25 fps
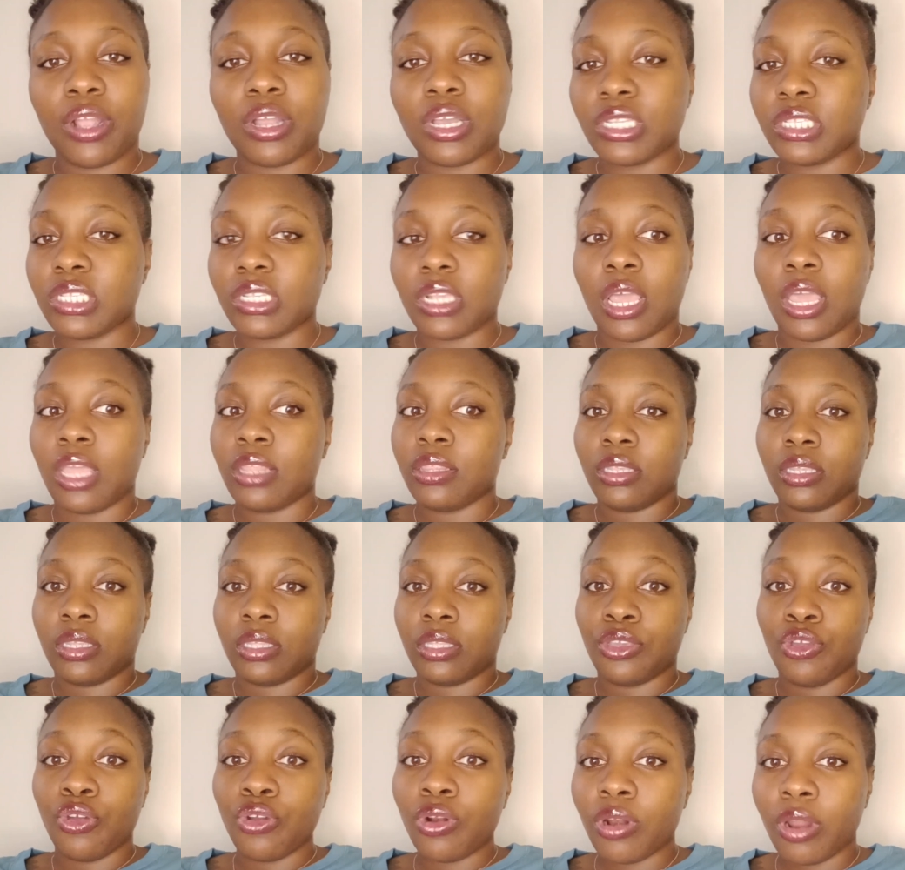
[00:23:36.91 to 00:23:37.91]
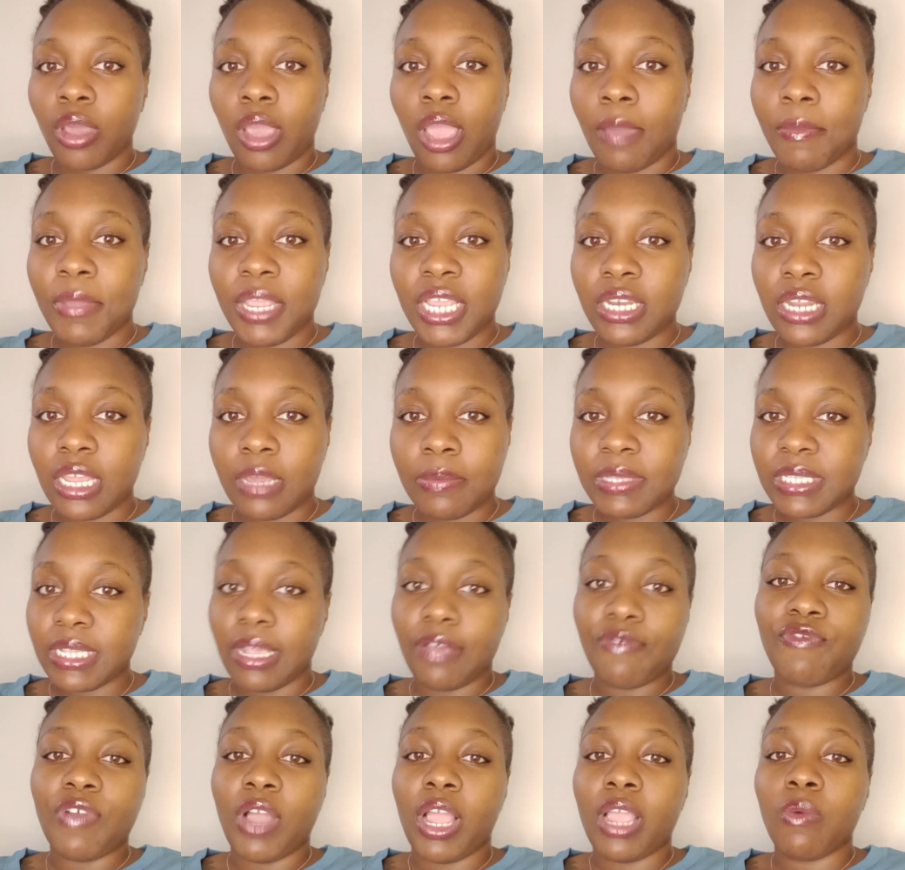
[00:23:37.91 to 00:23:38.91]
because you don't know how many demons
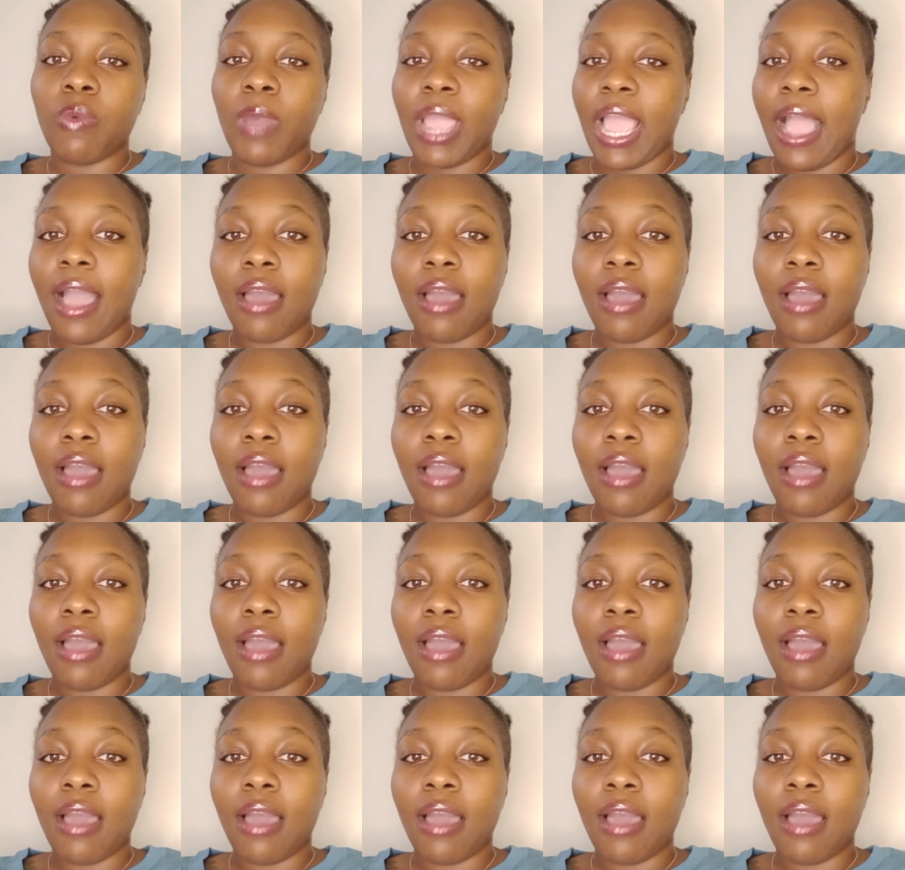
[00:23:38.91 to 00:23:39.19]
I'm fighting with.